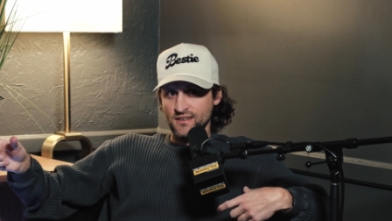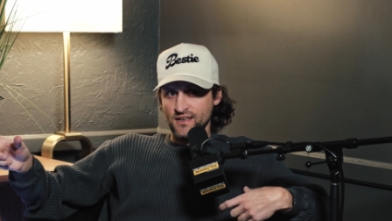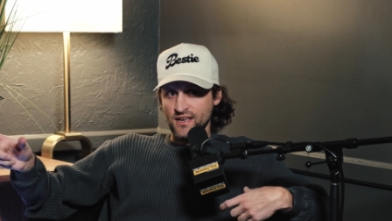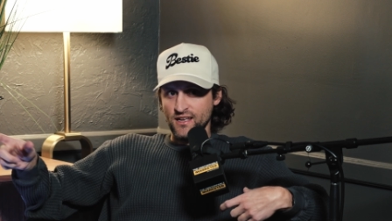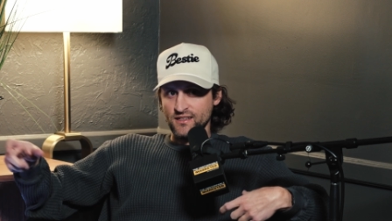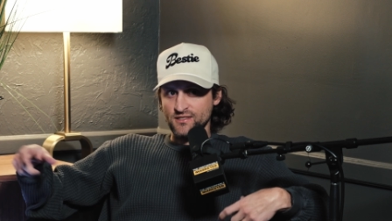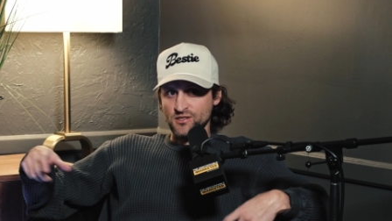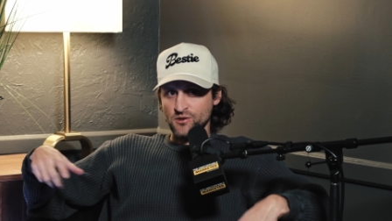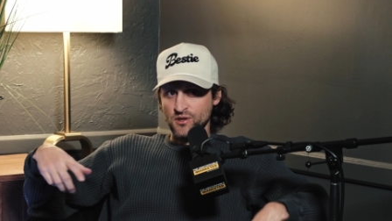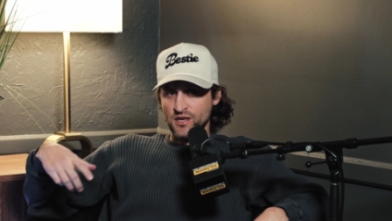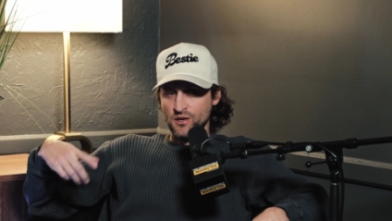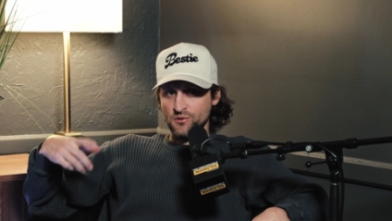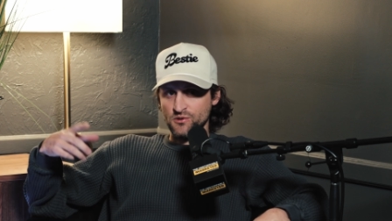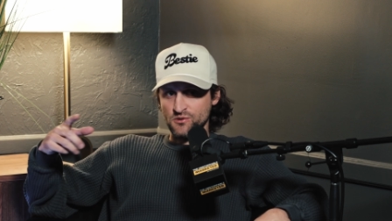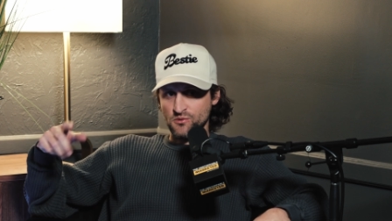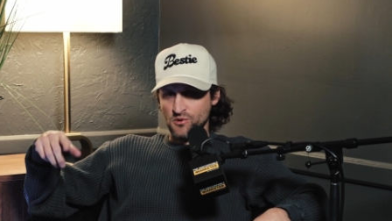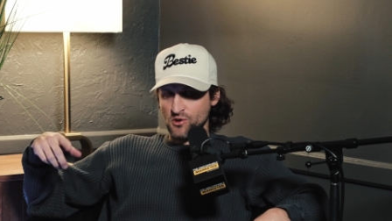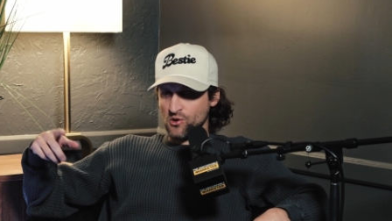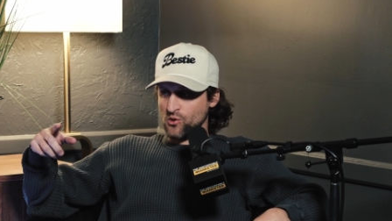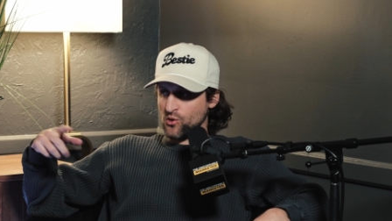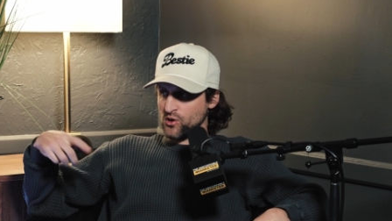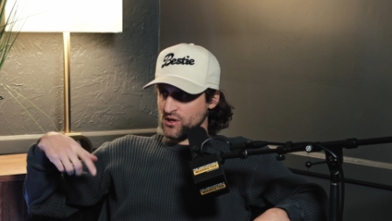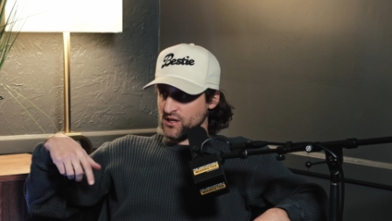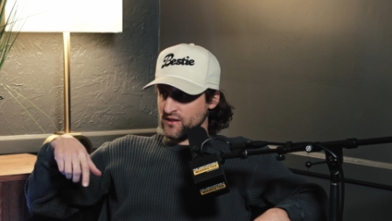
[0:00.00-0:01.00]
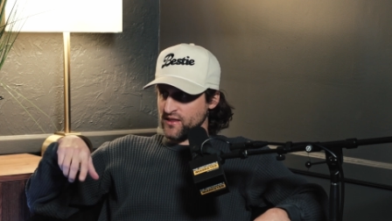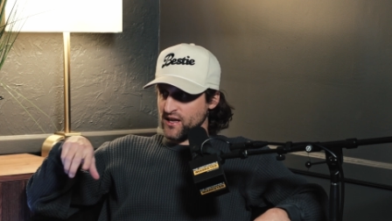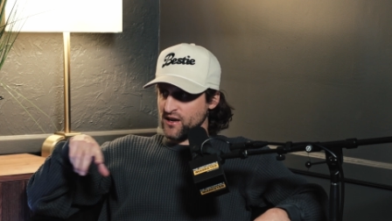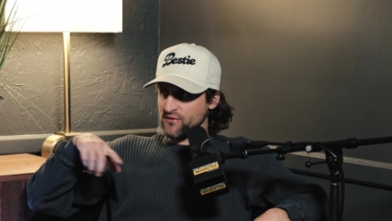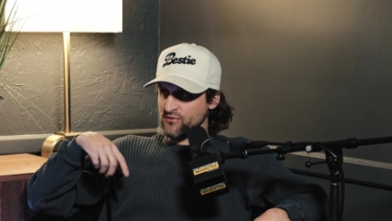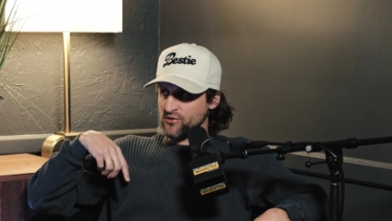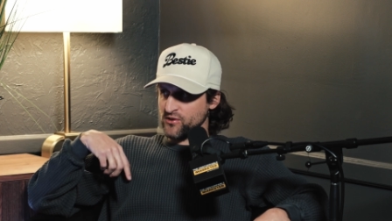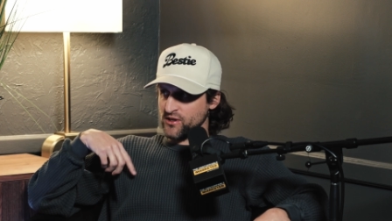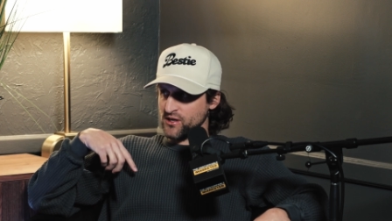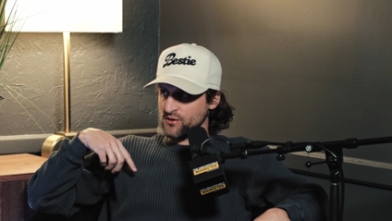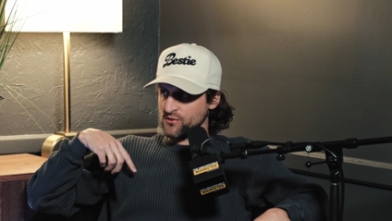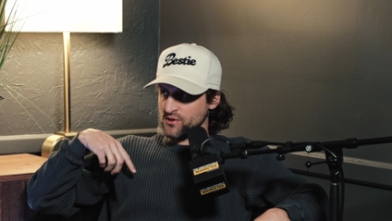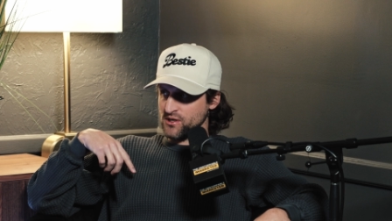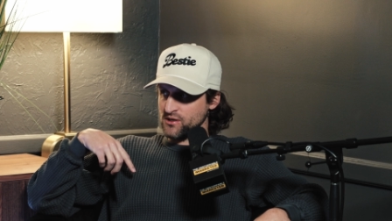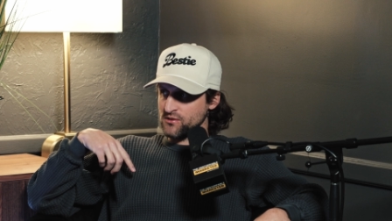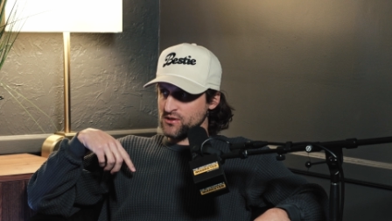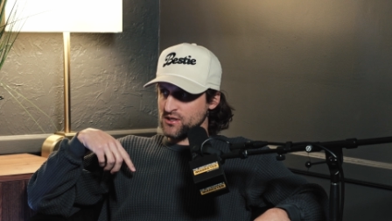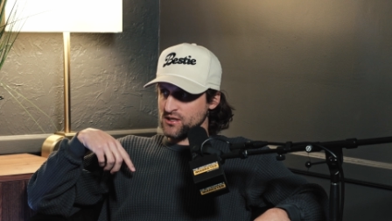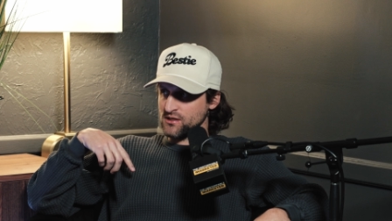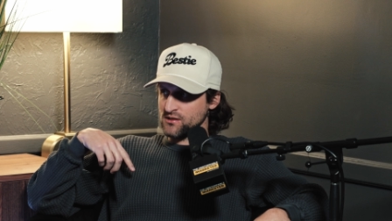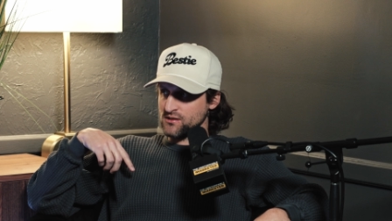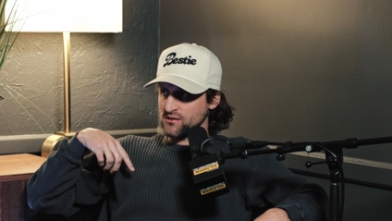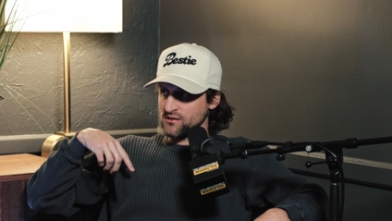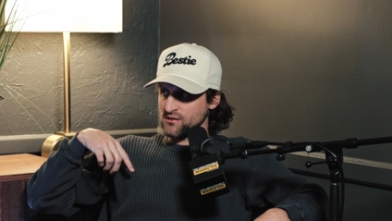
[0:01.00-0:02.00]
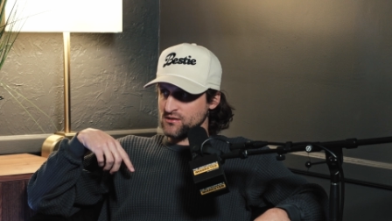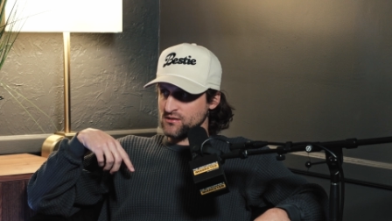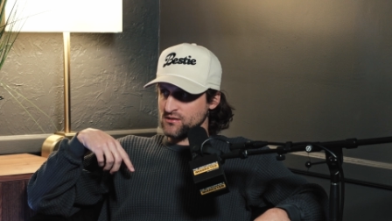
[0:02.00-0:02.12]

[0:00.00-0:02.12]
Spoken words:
And so he was recording that for their reunion.